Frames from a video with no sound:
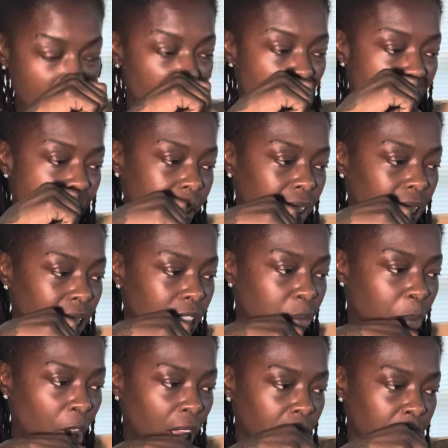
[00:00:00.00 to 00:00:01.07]
It actually
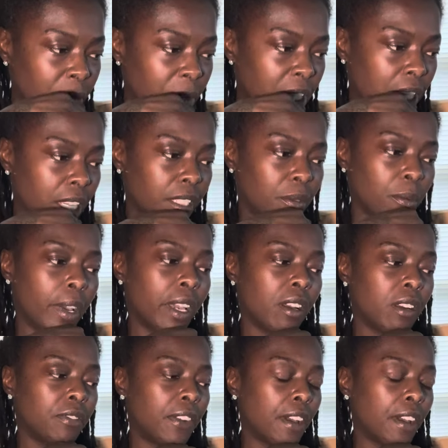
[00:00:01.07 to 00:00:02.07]
brought them sudden wealth.